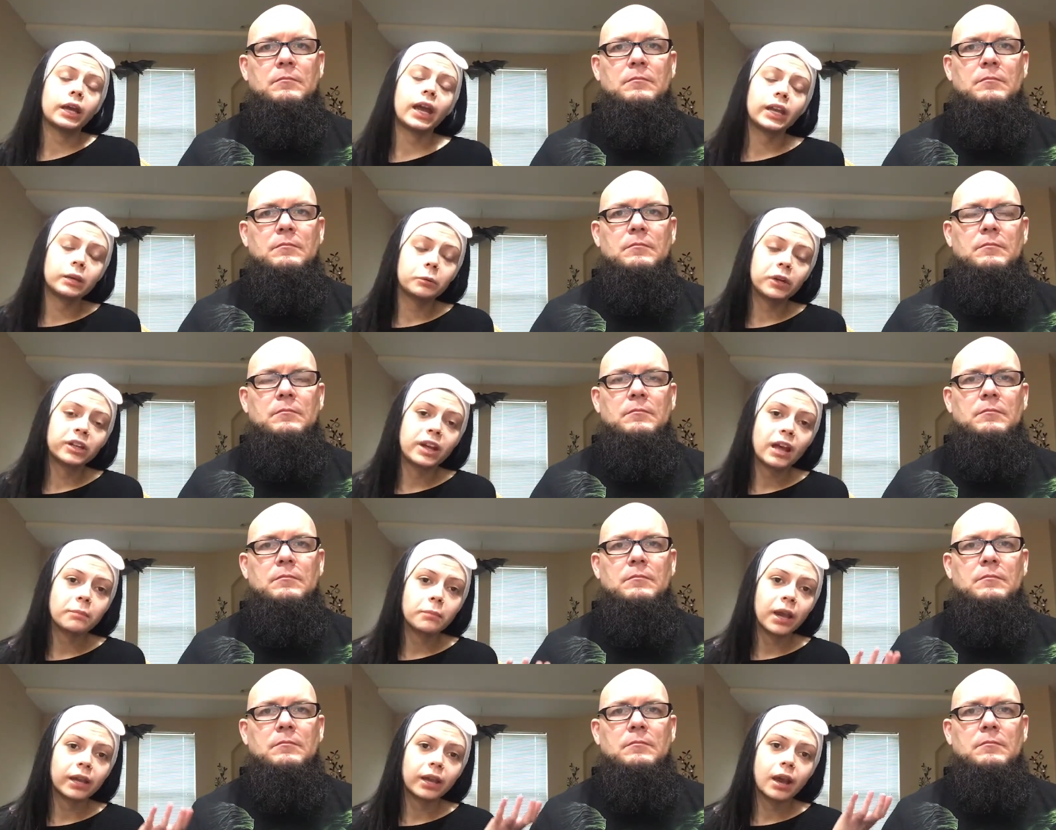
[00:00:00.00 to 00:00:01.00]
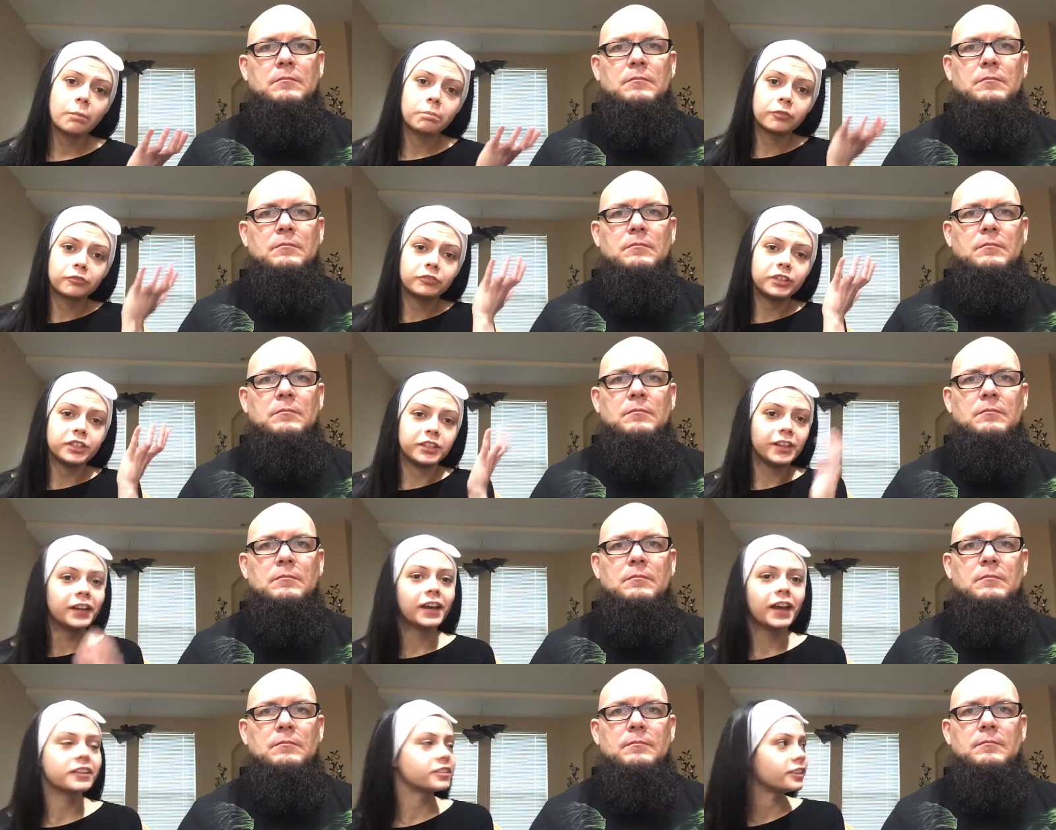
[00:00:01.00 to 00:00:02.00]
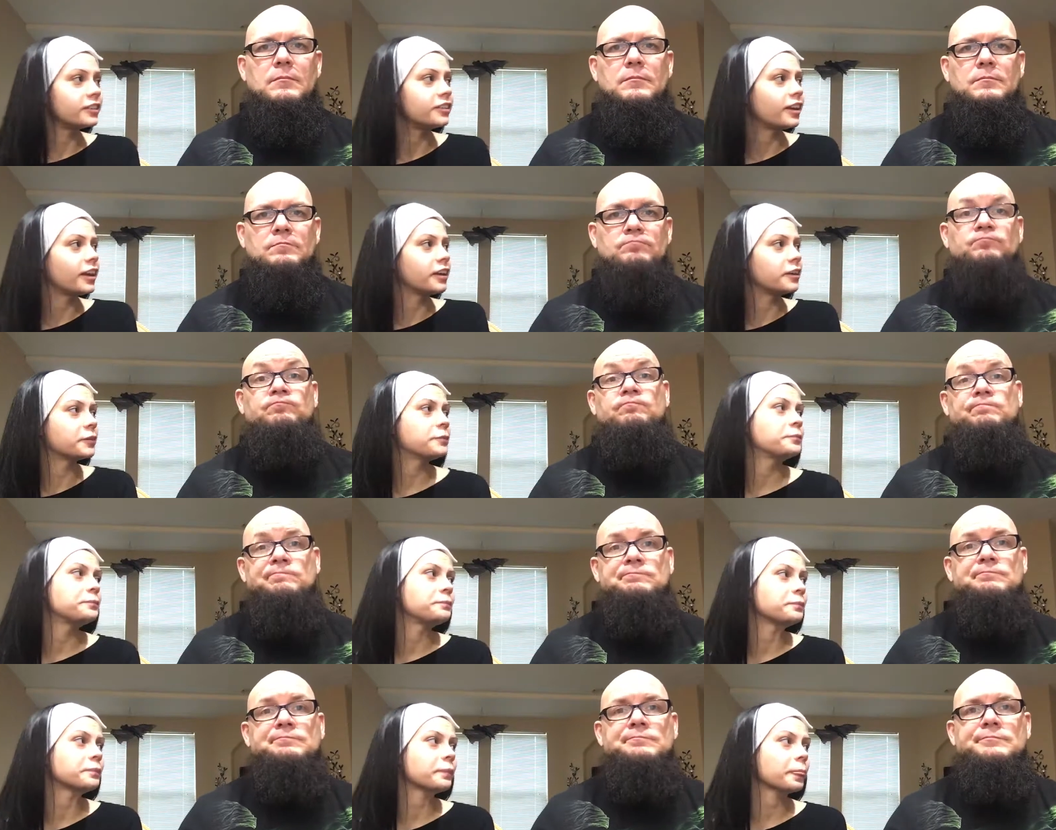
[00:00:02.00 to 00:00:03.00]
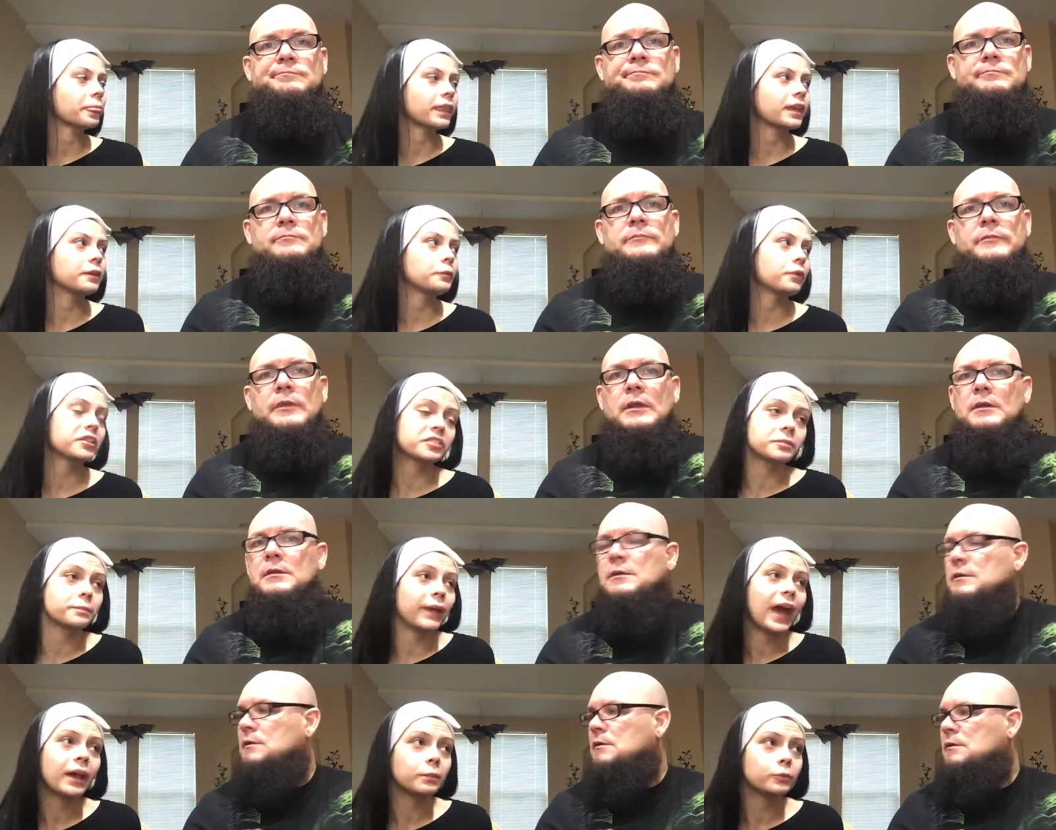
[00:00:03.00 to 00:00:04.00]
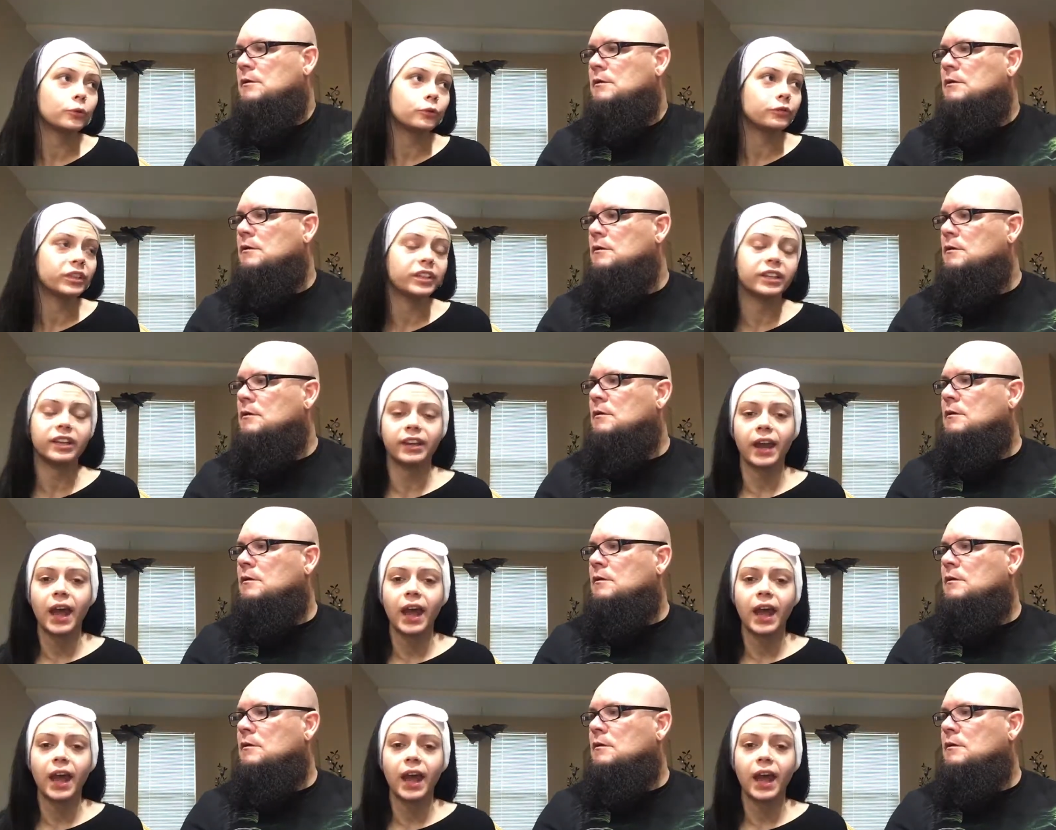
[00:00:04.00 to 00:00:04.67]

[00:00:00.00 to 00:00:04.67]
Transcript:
Speaker 1: anyway, not my cup of tea, as they say. It wasn't a bad movie, it